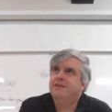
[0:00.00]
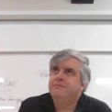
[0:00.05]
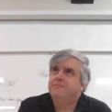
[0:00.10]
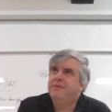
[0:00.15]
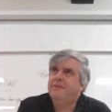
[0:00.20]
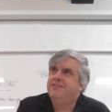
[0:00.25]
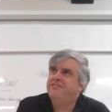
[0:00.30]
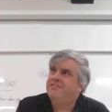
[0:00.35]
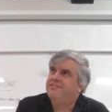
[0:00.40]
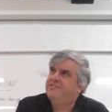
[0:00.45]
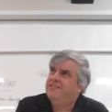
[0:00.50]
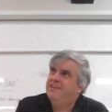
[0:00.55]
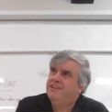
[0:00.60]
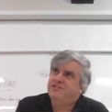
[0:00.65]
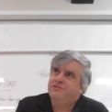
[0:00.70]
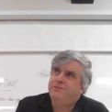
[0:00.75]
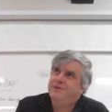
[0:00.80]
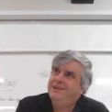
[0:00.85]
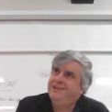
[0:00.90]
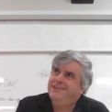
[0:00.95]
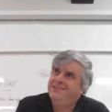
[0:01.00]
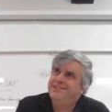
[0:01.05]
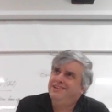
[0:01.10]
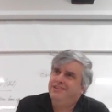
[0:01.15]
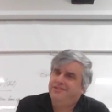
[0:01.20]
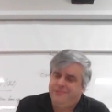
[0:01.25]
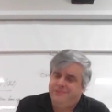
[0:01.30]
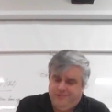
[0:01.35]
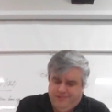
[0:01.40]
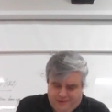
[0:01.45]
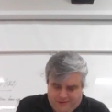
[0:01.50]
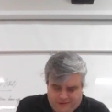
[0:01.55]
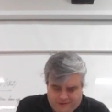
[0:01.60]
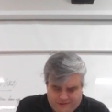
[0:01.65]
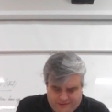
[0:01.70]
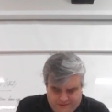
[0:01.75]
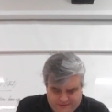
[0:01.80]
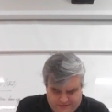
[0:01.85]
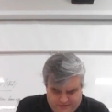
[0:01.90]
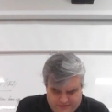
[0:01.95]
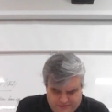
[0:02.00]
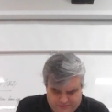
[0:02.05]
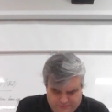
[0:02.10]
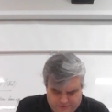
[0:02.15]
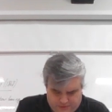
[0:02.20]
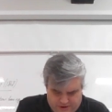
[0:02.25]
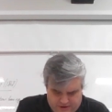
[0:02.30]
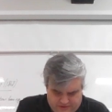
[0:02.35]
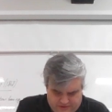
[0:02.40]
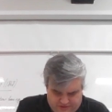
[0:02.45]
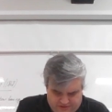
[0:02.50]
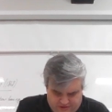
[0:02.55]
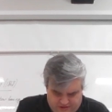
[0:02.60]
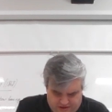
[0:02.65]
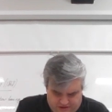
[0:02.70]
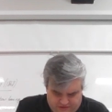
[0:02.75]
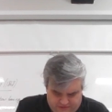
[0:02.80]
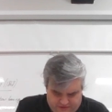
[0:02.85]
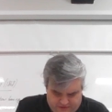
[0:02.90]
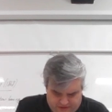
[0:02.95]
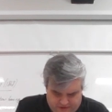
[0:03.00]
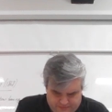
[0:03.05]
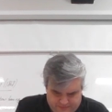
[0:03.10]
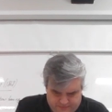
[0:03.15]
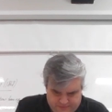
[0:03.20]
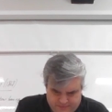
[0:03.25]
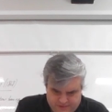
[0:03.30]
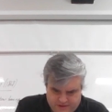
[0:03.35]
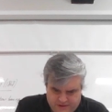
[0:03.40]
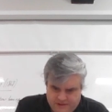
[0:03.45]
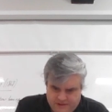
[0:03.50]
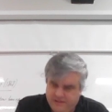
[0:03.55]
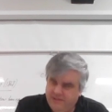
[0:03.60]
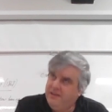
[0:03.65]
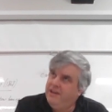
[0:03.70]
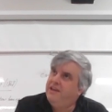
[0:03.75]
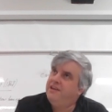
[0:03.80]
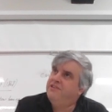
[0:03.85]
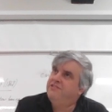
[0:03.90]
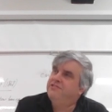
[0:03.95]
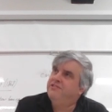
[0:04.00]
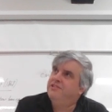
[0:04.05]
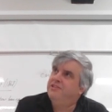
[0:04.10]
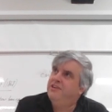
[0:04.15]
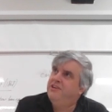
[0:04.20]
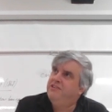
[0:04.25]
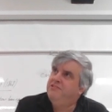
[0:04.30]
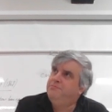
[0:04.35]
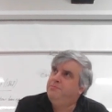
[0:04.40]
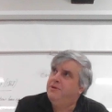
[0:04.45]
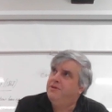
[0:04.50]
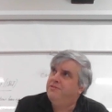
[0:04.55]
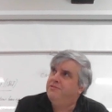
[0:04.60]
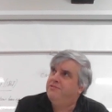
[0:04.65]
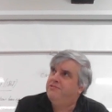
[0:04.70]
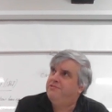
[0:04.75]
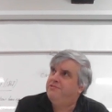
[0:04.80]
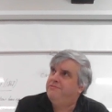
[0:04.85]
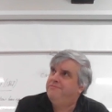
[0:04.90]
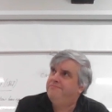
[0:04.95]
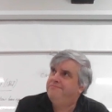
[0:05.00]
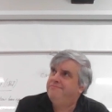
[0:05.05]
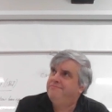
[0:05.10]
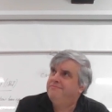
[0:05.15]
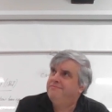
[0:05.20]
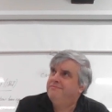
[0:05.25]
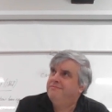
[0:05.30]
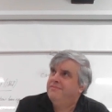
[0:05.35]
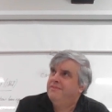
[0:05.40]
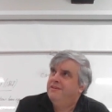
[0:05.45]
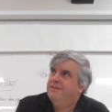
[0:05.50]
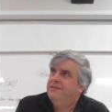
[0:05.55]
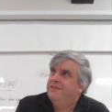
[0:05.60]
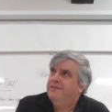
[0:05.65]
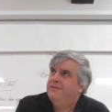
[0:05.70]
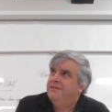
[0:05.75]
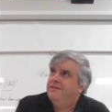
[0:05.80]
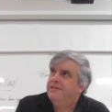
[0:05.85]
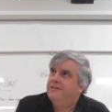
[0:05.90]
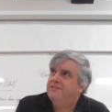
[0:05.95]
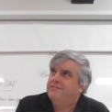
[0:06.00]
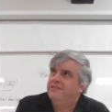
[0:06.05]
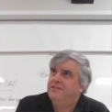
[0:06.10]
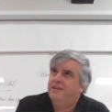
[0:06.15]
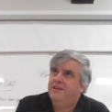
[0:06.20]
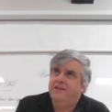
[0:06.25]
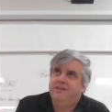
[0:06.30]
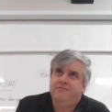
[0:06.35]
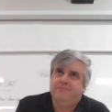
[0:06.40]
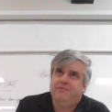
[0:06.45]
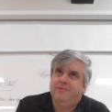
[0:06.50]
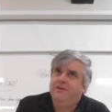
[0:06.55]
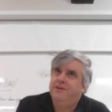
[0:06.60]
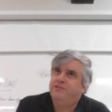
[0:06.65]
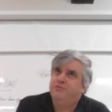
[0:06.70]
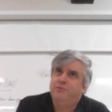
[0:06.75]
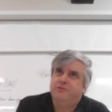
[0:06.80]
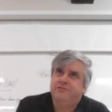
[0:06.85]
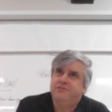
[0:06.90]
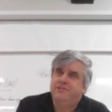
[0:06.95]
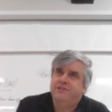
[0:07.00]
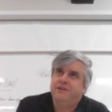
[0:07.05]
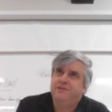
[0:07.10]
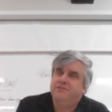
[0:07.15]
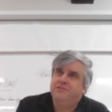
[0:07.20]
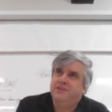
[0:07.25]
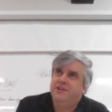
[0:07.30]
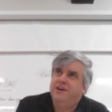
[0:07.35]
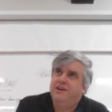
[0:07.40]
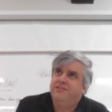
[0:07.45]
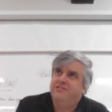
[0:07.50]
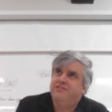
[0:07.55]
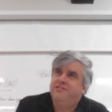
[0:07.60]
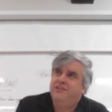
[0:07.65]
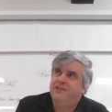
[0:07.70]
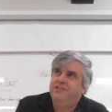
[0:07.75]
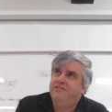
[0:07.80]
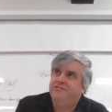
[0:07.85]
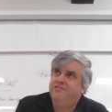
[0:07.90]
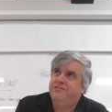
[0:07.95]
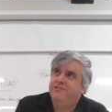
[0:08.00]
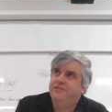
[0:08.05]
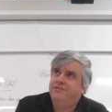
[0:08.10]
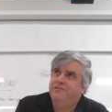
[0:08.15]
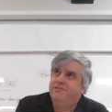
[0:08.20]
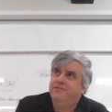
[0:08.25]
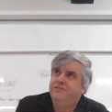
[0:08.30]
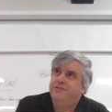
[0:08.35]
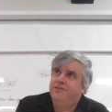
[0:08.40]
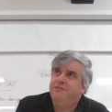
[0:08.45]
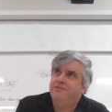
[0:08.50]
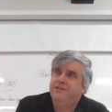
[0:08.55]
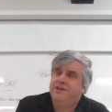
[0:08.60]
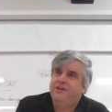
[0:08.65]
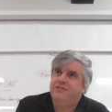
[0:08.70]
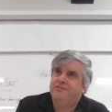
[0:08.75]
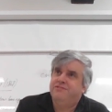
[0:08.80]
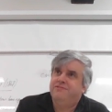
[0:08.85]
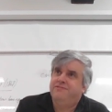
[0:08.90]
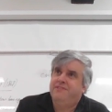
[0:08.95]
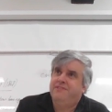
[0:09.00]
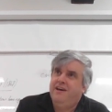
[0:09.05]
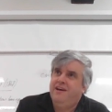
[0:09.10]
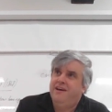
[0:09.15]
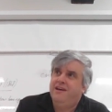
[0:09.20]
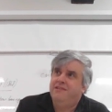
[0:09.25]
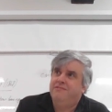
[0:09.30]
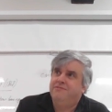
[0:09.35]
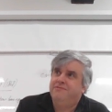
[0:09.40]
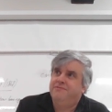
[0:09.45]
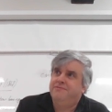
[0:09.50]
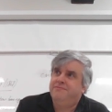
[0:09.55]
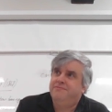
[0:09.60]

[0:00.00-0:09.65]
basic sexuality under law, uh, the rights of uh, gays and lesbians. So gay marriage was legal in the United States until 2005.